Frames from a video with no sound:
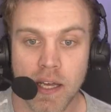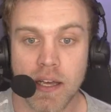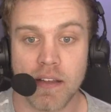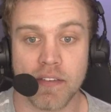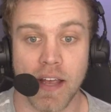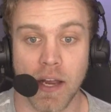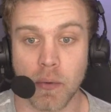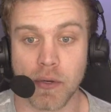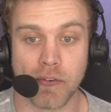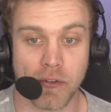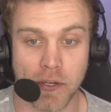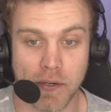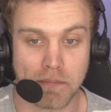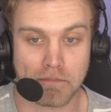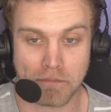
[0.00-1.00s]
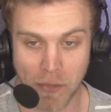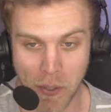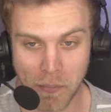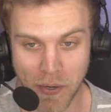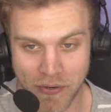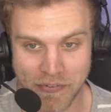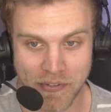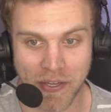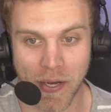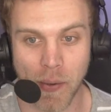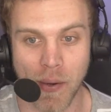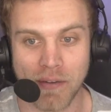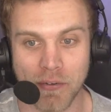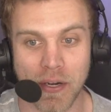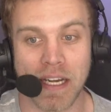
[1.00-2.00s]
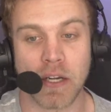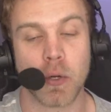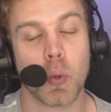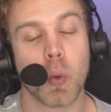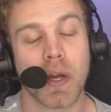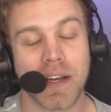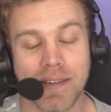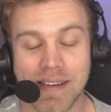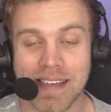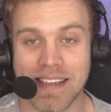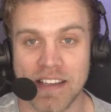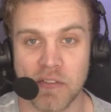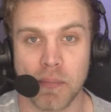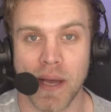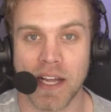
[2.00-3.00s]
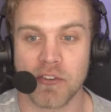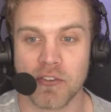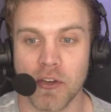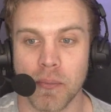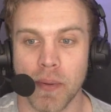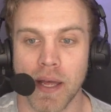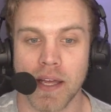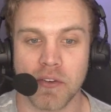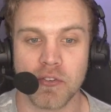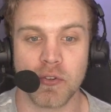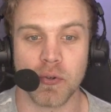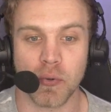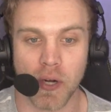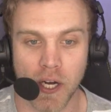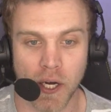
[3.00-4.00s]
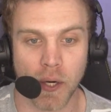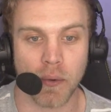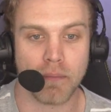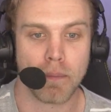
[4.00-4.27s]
Sanguine took no mercy, however, and quickly dispatched Obey 2-0.